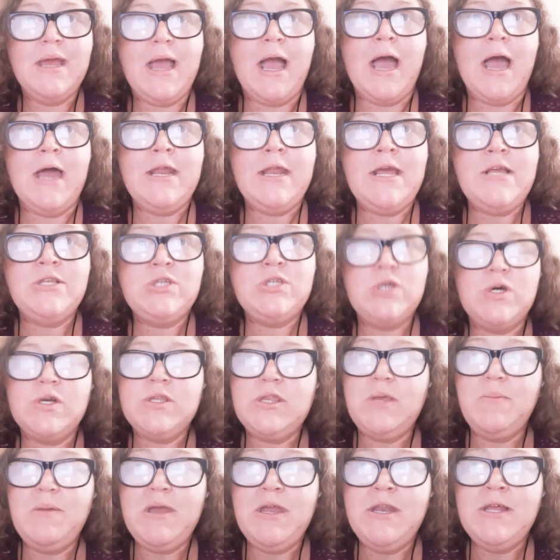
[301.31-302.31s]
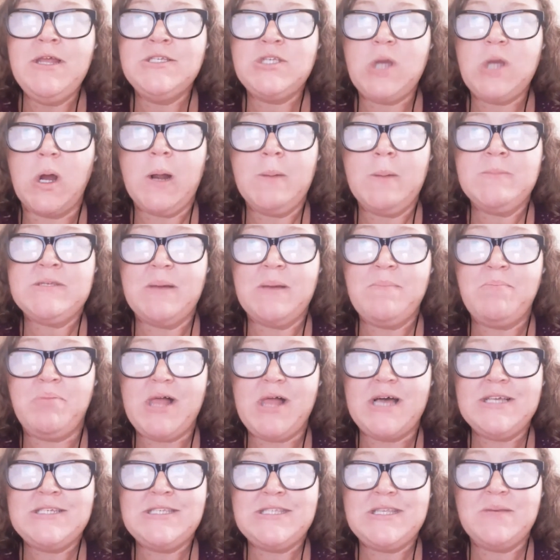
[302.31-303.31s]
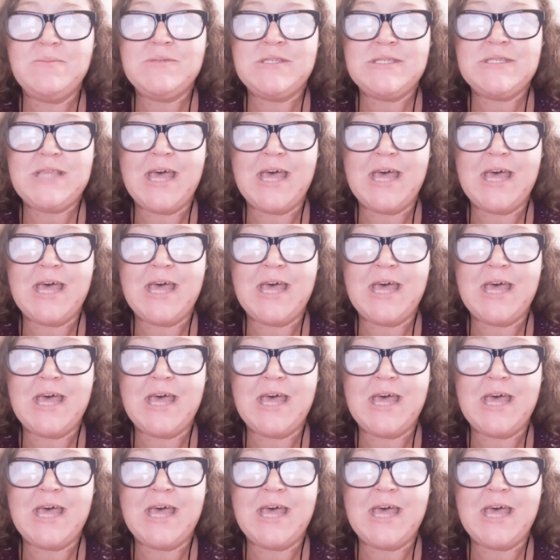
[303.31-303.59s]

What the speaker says: And he took them in his arms and blessed them,